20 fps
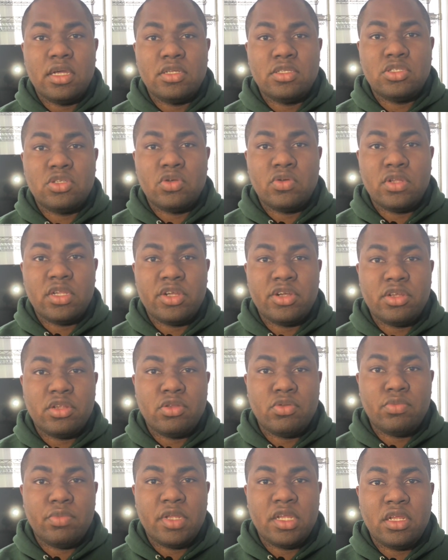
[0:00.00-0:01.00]
So there
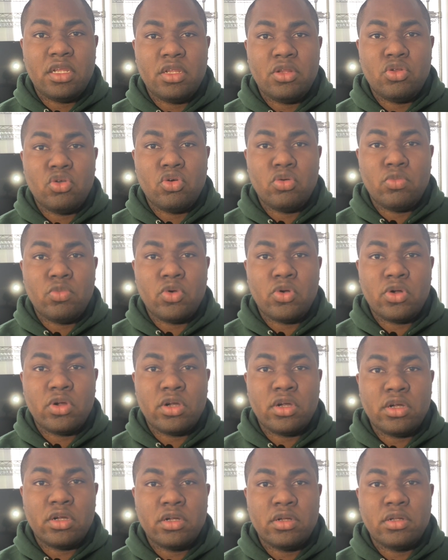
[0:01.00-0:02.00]
will be no
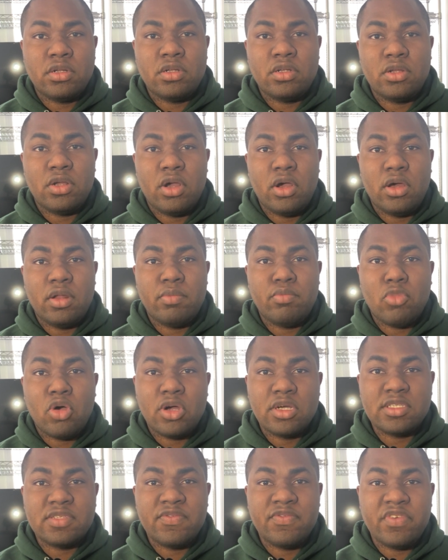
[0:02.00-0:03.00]
more
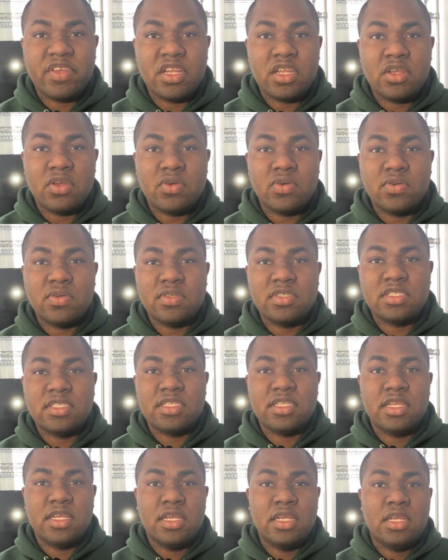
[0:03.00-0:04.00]
unbox
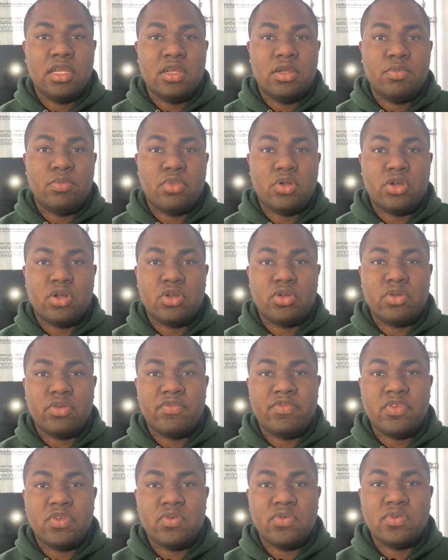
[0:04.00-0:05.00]
videos, product
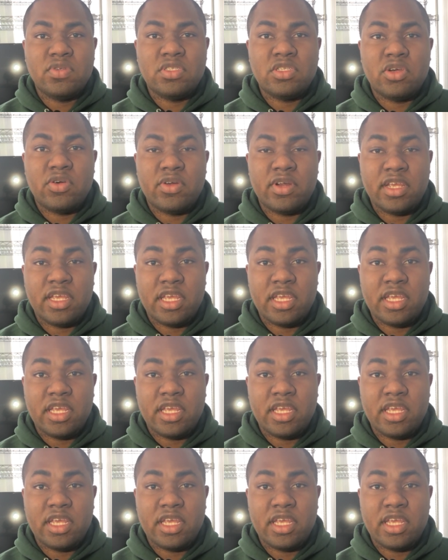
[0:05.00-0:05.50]
reviews, or